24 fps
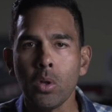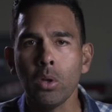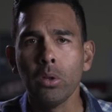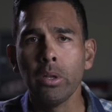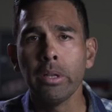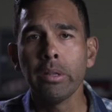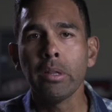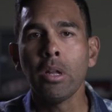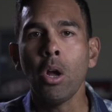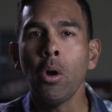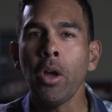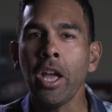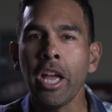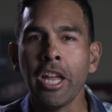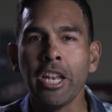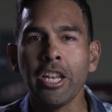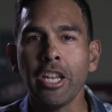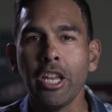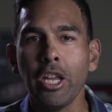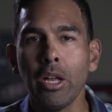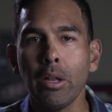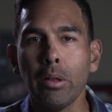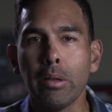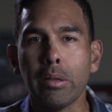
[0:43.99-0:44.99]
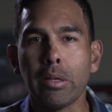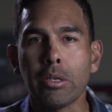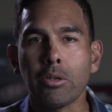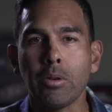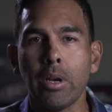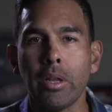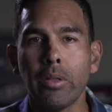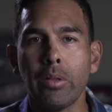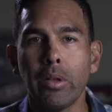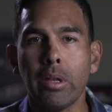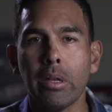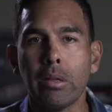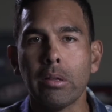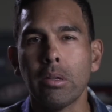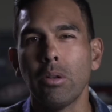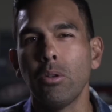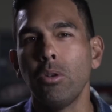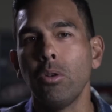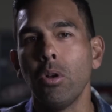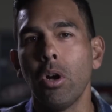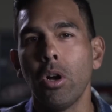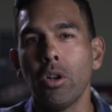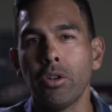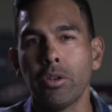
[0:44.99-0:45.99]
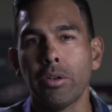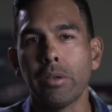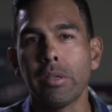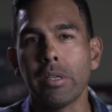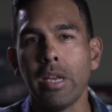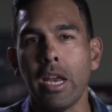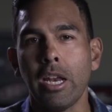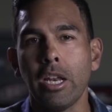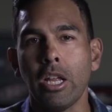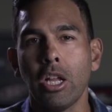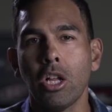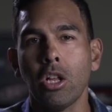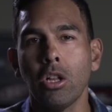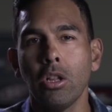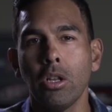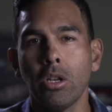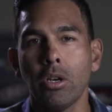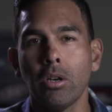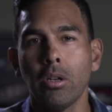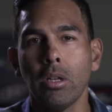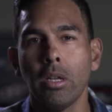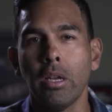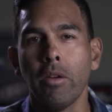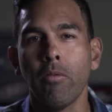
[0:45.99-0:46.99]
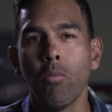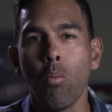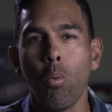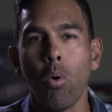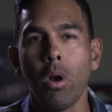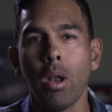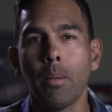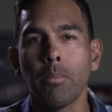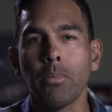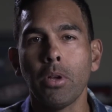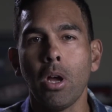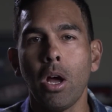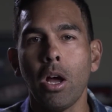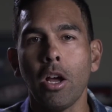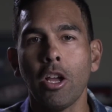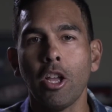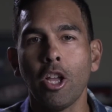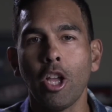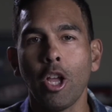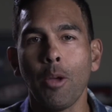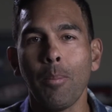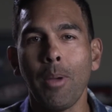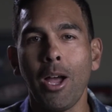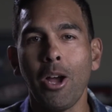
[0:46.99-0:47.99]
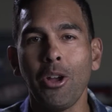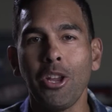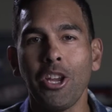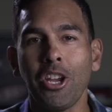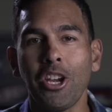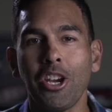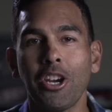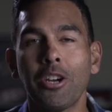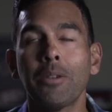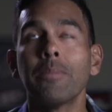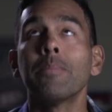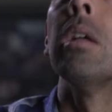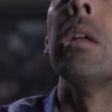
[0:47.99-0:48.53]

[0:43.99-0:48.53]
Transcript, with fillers: Let's go ahead and illustrate this so you understand it clearly of what I'm talking about here.